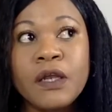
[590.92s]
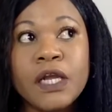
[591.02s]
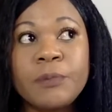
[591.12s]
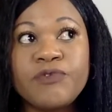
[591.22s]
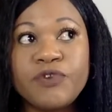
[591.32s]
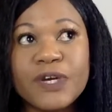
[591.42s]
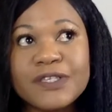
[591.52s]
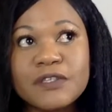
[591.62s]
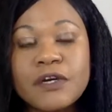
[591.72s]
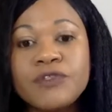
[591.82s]
Now, before I
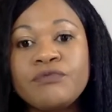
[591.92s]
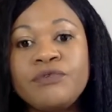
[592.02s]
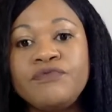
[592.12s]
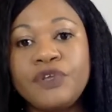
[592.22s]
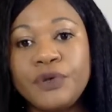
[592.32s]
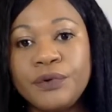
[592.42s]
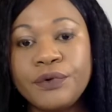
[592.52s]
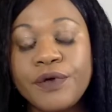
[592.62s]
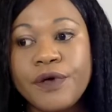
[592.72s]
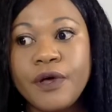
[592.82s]
start the
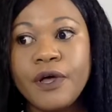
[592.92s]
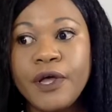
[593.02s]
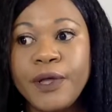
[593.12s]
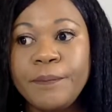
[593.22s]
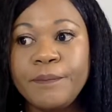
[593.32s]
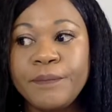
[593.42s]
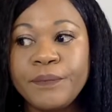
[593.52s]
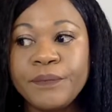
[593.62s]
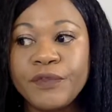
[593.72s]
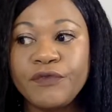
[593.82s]
review,
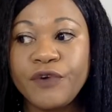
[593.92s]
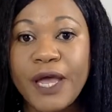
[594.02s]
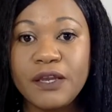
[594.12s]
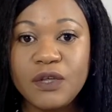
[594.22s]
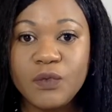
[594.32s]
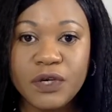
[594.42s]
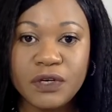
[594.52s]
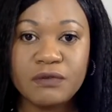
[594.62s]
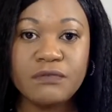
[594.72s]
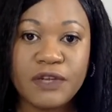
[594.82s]
um, for
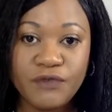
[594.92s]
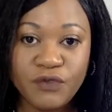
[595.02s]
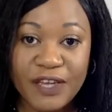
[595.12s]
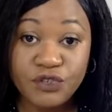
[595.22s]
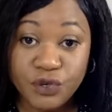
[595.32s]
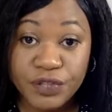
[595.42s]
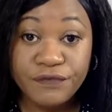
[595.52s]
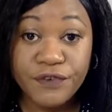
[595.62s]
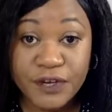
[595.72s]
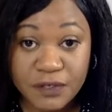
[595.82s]
anyone, if you've enjoyed the
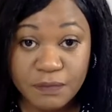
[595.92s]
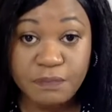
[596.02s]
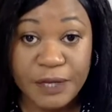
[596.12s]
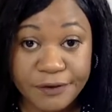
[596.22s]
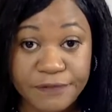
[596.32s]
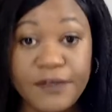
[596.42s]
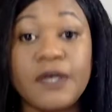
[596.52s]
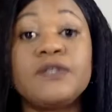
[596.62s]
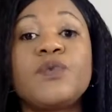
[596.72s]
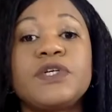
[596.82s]
first bit of
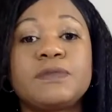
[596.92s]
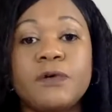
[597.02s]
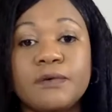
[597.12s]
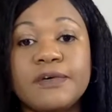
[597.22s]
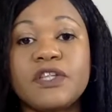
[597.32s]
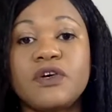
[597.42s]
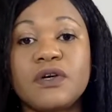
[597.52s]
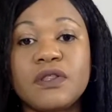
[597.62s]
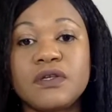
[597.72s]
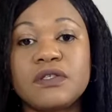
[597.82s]
it, where I spoke about the
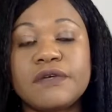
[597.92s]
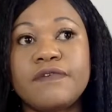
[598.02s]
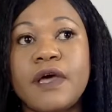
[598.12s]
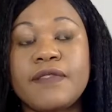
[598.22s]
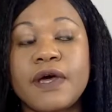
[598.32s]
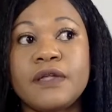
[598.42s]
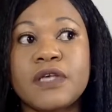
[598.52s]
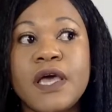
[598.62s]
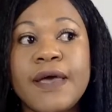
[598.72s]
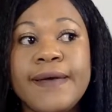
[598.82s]
author and stuff like that,
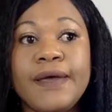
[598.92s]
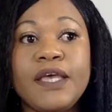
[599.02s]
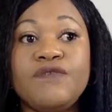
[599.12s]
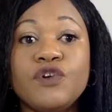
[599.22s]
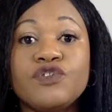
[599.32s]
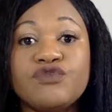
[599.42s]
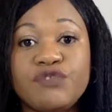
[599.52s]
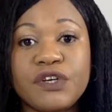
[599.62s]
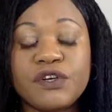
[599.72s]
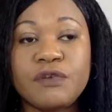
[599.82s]
if you're
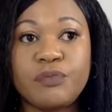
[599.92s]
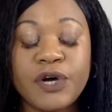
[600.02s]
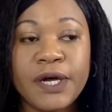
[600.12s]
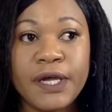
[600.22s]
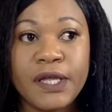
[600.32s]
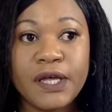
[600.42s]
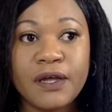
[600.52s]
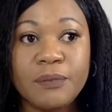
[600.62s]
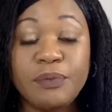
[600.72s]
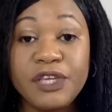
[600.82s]
triggered by
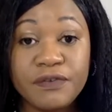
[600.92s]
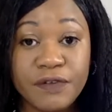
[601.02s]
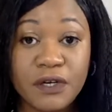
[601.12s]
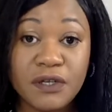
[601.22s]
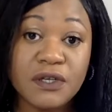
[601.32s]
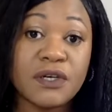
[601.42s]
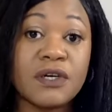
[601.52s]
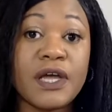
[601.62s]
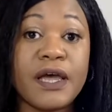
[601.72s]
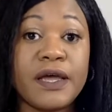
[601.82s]
um,
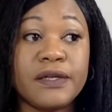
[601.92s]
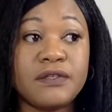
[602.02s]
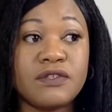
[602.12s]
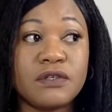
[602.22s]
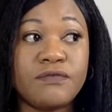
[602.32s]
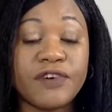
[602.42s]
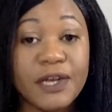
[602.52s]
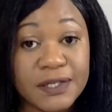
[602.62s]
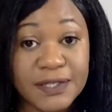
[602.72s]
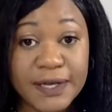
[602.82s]
paedophilia and
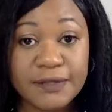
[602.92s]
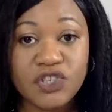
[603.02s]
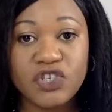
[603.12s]
violence against